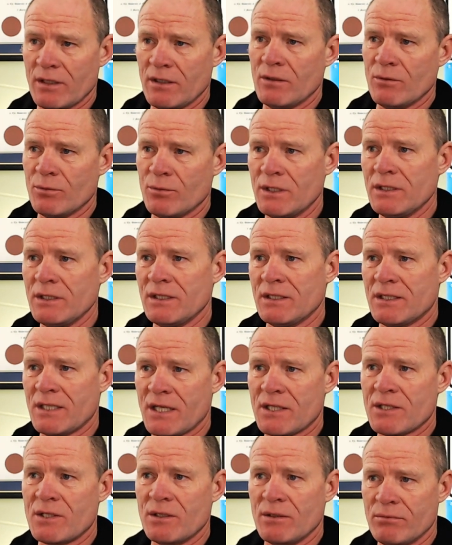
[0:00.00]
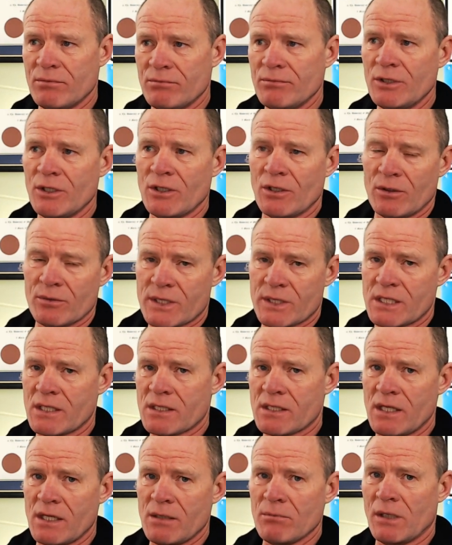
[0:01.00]
And it really takes you, you know,
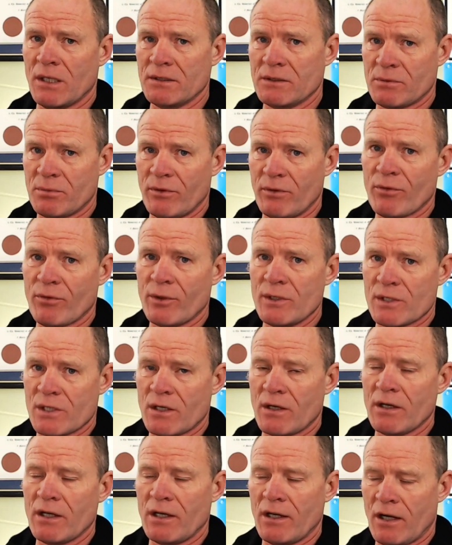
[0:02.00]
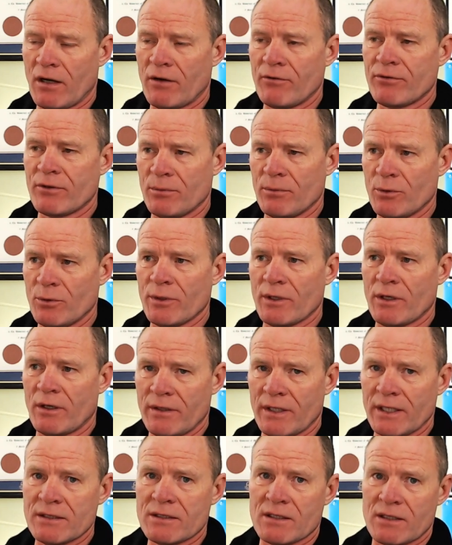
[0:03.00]
six, eight months before you start getting comfortable with
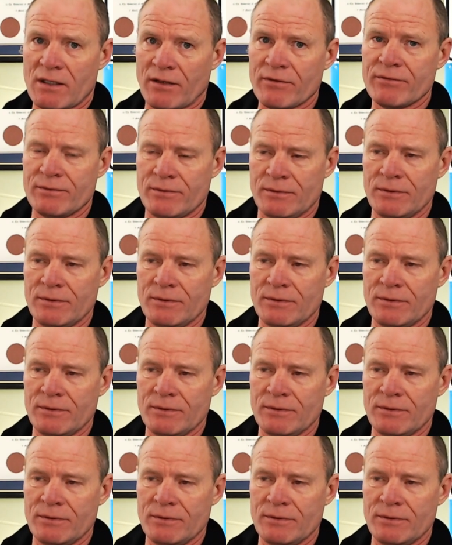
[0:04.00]
all that stuff.